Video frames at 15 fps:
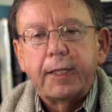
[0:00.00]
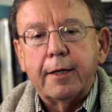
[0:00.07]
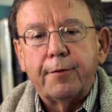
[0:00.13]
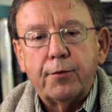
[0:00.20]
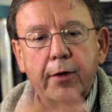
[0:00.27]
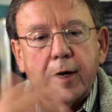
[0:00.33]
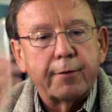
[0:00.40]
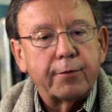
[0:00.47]

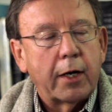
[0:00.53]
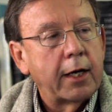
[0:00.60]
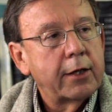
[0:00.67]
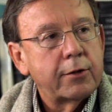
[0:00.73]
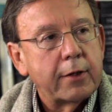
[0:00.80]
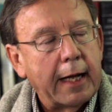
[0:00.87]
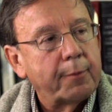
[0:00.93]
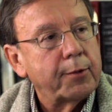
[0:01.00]
If you have
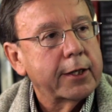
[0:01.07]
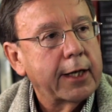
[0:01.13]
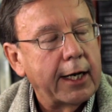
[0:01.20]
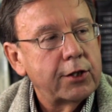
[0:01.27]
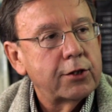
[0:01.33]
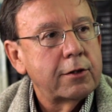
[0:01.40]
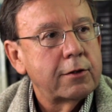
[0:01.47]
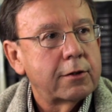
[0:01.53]
100
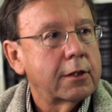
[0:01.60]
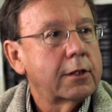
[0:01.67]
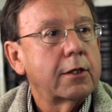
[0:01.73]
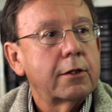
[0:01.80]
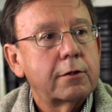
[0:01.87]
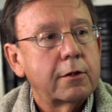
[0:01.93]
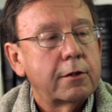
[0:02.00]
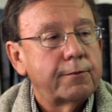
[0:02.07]
applications that
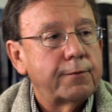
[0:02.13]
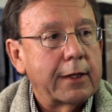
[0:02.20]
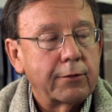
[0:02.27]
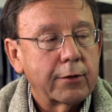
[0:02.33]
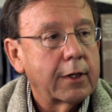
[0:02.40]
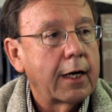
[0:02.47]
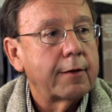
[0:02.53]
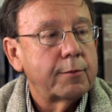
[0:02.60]
go to the
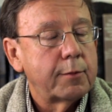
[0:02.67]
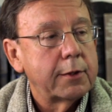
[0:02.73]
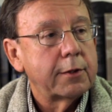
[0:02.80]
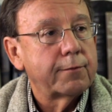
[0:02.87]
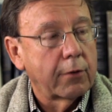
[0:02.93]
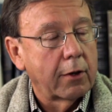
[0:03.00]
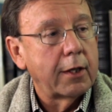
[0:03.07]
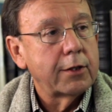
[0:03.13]
federal
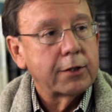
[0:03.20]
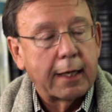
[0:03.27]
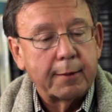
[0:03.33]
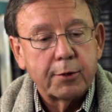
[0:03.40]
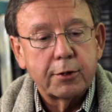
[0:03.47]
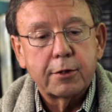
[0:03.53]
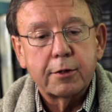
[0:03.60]
government for Alzheimer's